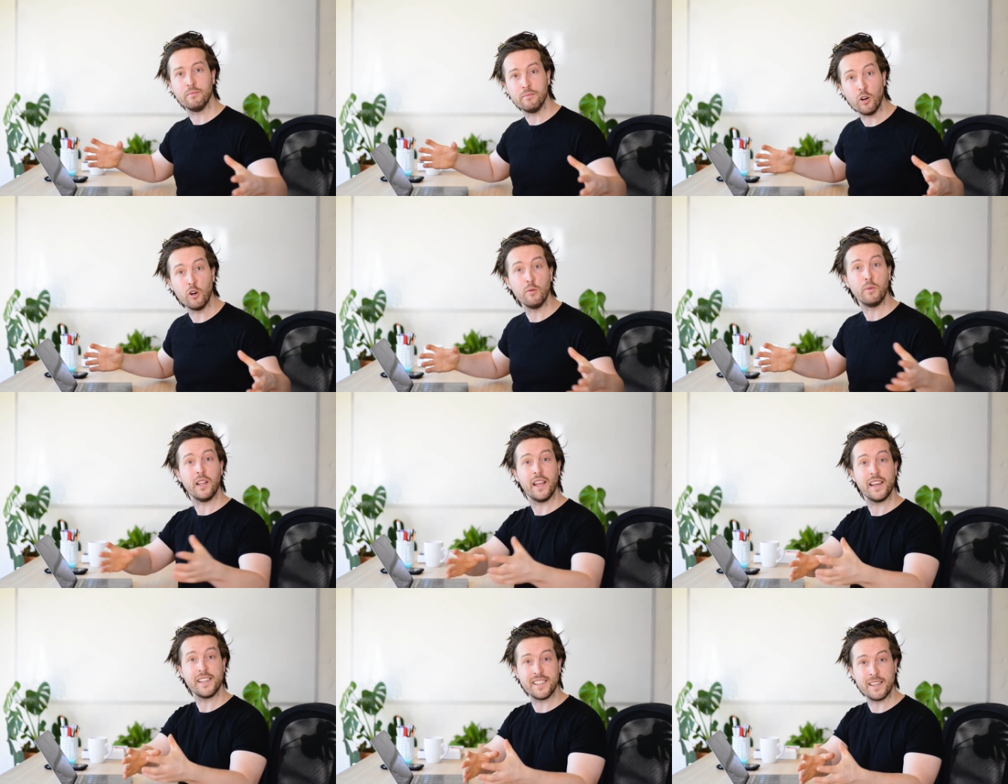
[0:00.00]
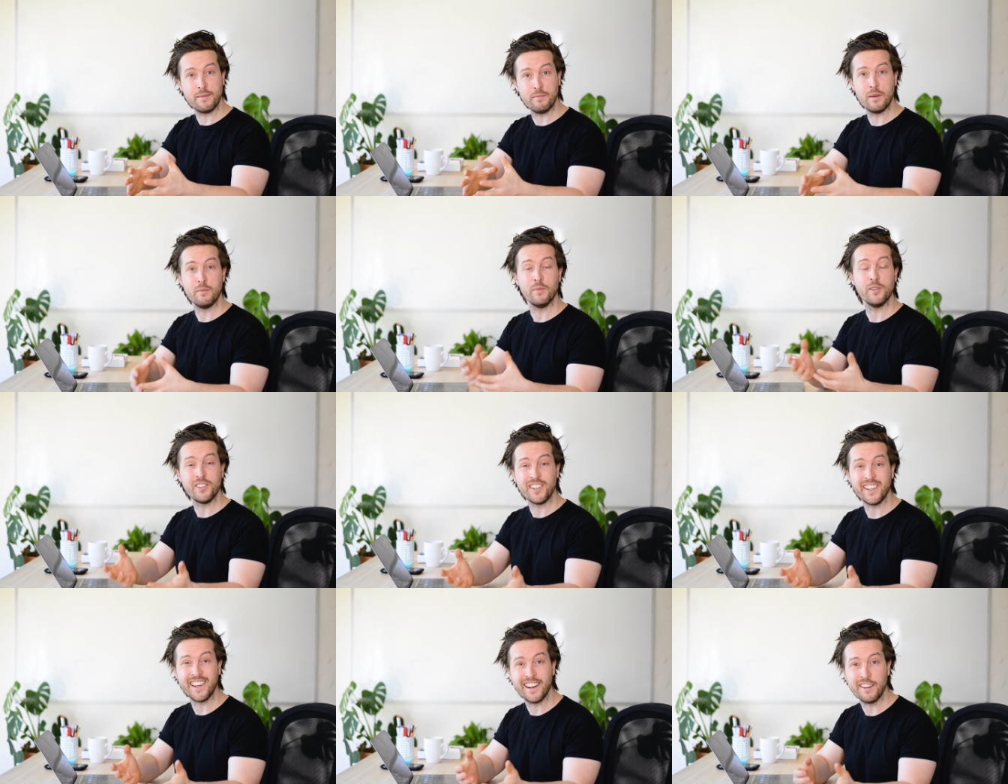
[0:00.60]
mobilise their
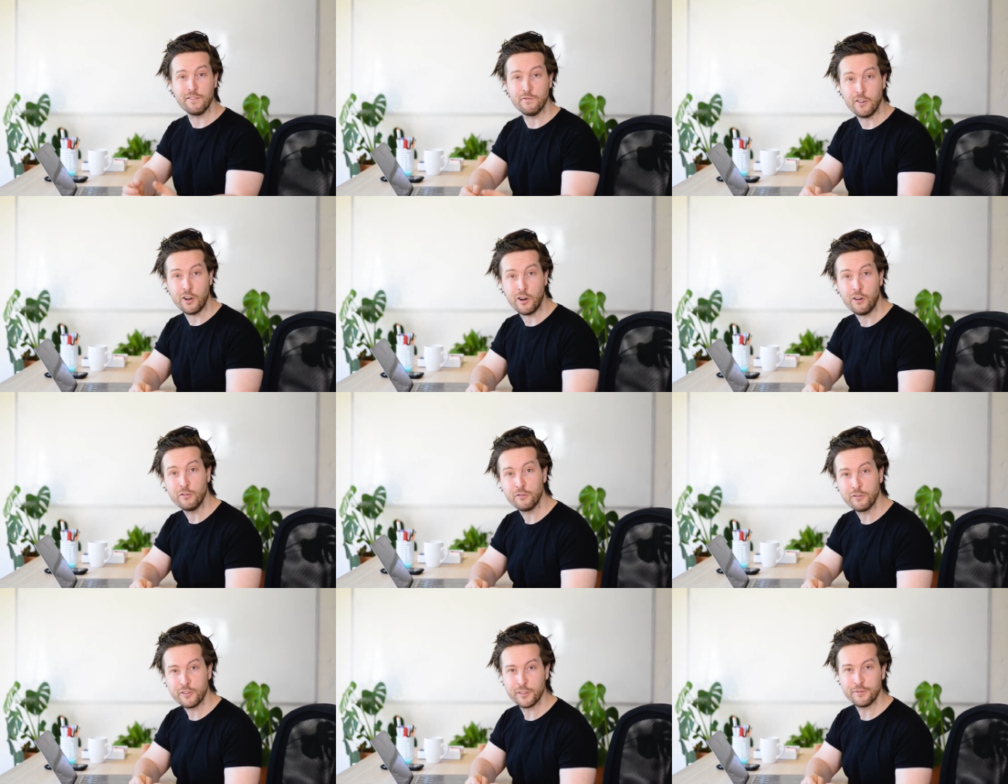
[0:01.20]
members to get involved.